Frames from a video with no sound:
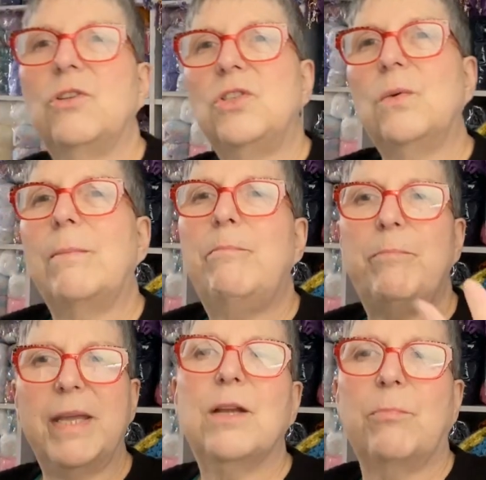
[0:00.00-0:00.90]
and do a
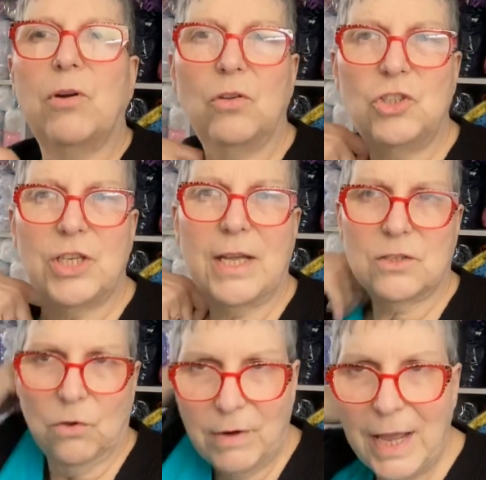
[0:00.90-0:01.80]
big
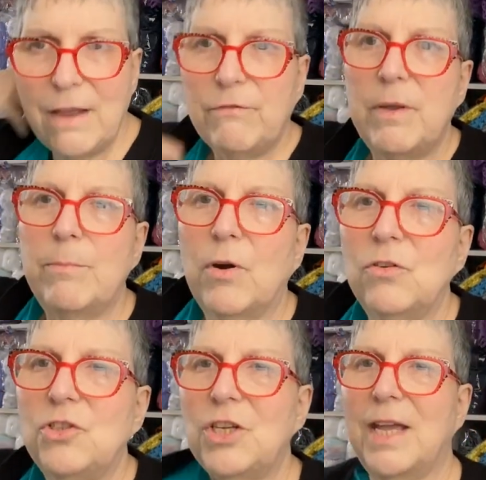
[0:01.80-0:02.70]
project or a heavy
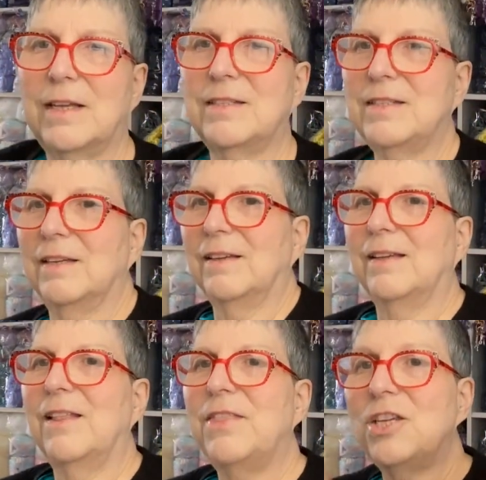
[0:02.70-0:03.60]
project,
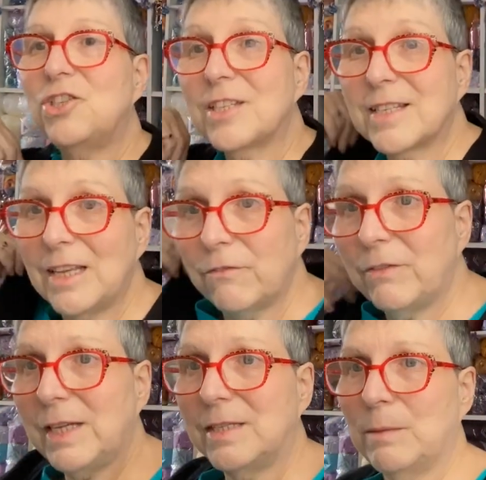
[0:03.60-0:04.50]
they're just
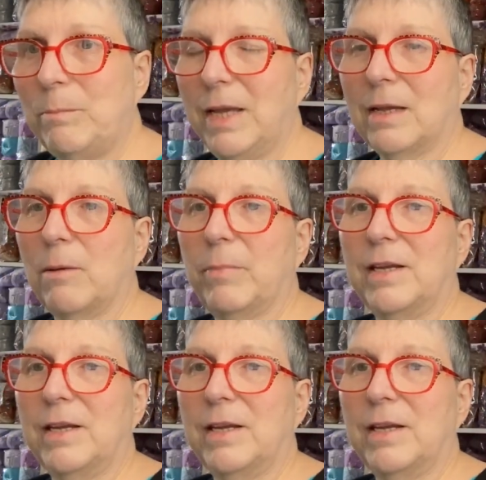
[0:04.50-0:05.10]
lovely to pick up.